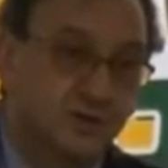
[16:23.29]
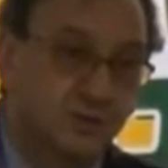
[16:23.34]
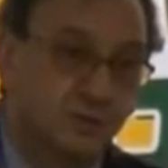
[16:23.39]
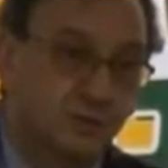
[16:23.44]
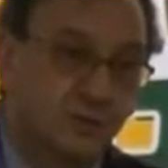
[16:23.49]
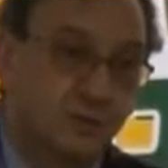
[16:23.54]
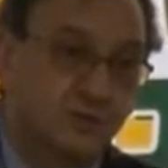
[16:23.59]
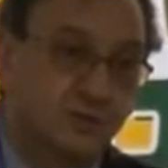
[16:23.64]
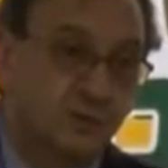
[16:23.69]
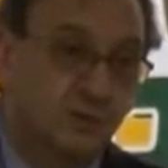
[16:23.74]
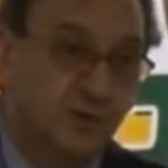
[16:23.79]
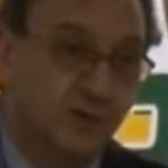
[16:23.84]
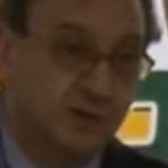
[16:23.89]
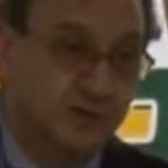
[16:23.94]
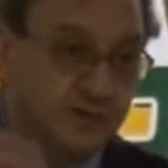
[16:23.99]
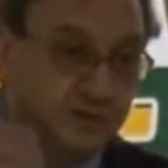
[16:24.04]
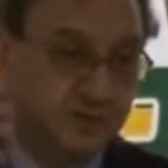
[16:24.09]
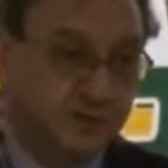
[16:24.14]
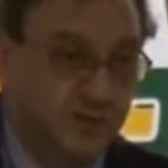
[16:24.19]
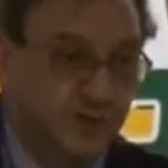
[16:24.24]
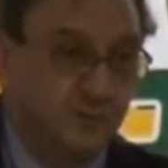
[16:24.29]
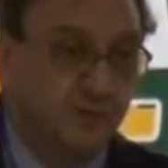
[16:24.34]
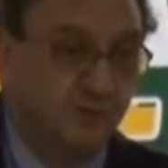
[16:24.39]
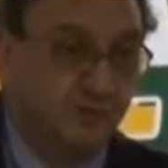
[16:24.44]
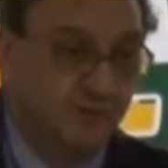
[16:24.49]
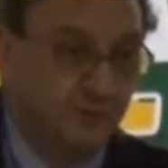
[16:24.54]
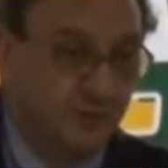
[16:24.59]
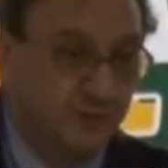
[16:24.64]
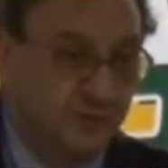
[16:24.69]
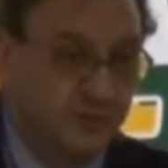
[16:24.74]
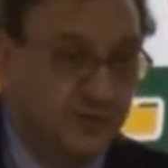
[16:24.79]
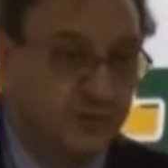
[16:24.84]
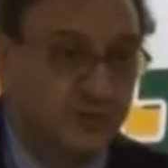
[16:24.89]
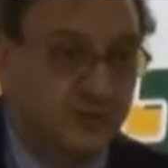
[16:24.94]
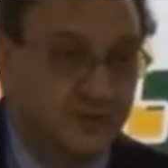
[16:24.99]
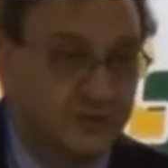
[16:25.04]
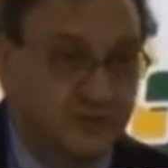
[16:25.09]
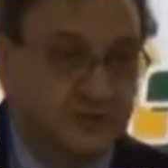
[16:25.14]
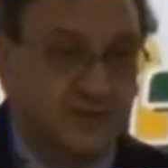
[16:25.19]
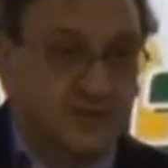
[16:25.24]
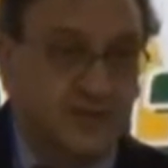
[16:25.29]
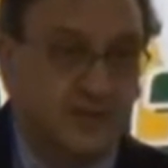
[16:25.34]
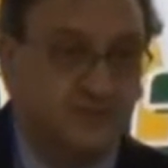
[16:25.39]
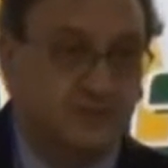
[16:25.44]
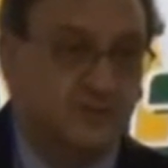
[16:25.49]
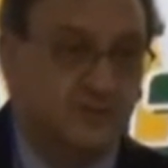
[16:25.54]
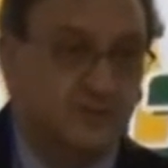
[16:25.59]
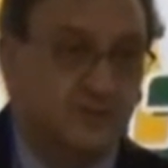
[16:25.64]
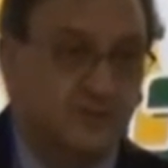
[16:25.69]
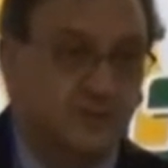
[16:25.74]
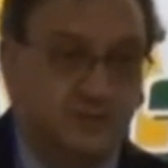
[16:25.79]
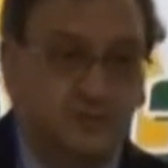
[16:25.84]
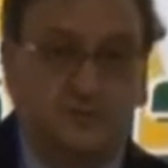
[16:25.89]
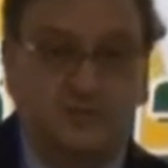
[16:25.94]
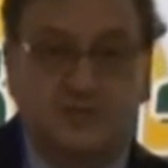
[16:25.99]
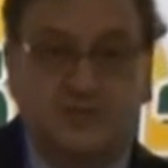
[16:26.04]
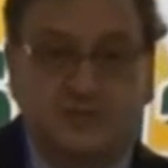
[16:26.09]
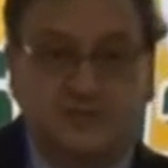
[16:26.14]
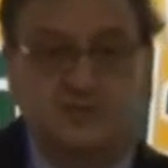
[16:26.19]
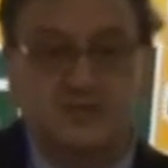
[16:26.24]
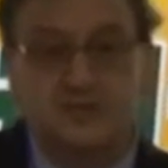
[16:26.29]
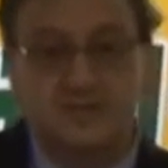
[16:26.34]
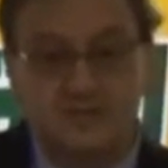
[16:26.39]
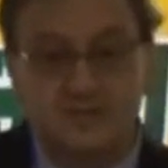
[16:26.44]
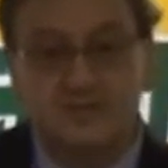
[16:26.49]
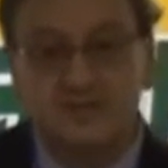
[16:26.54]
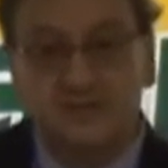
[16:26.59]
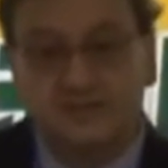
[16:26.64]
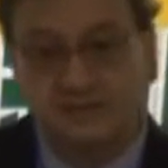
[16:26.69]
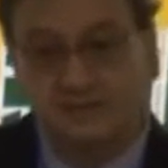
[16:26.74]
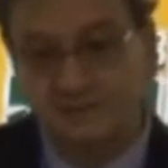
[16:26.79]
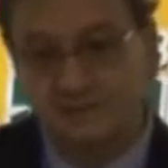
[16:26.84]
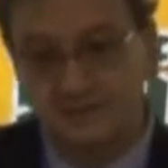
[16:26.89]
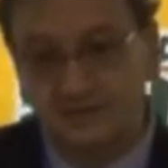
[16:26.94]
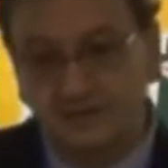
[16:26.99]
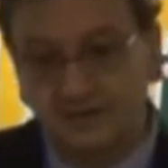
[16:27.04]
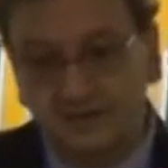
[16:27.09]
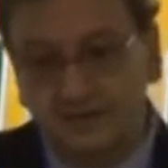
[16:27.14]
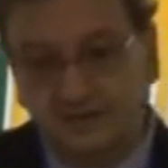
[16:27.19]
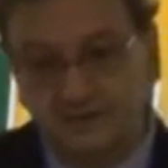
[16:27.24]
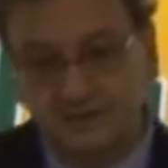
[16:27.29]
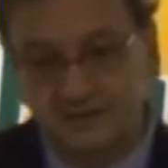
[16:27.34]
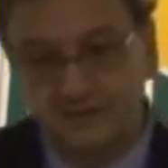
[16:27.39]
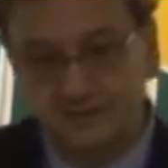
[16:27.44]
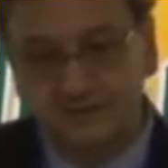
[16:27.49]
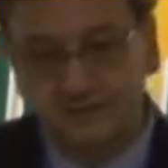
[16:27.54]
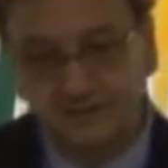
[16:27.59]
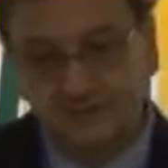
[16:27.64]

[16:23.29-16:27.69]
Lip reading: where the one is coming first is the catheter means that this is catheter related.